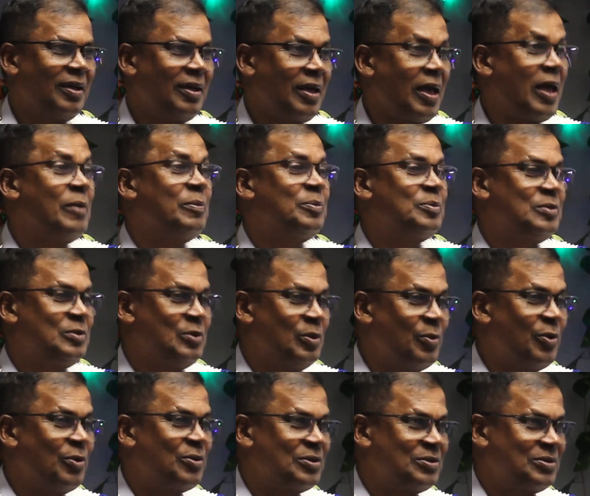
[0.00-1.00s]
helps
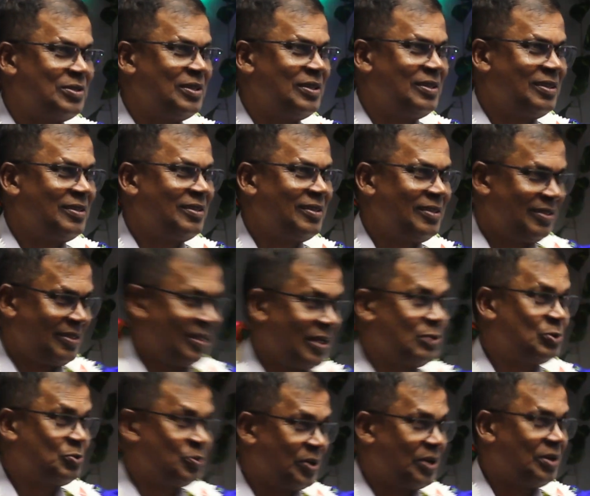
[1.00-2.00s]
democracy.
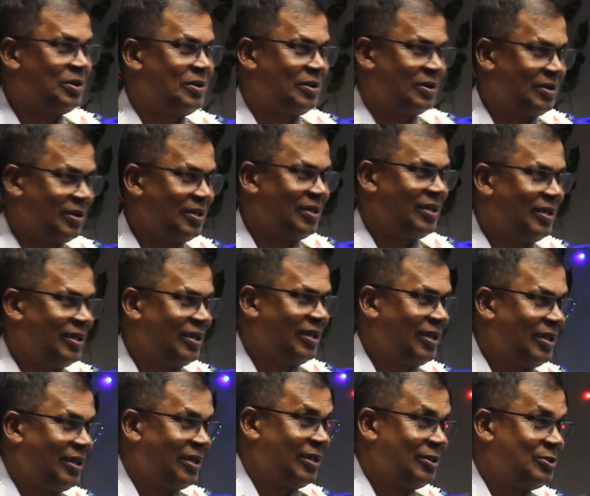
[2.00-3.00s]
That's what
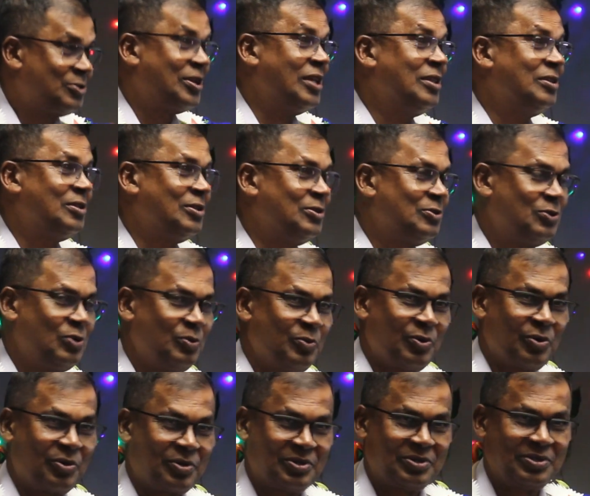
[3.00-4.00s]
strengthens
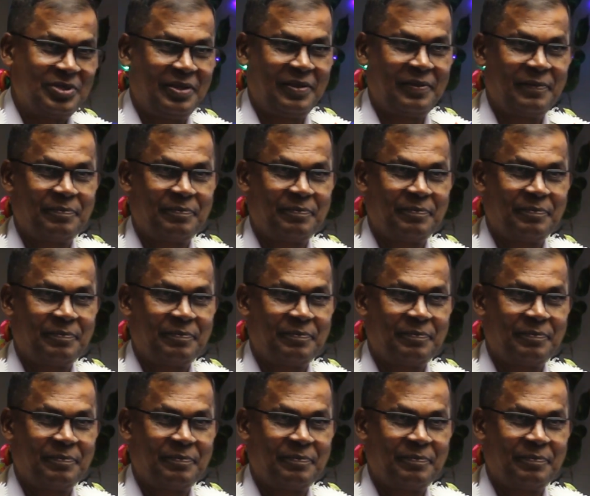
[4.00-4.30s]
democracy.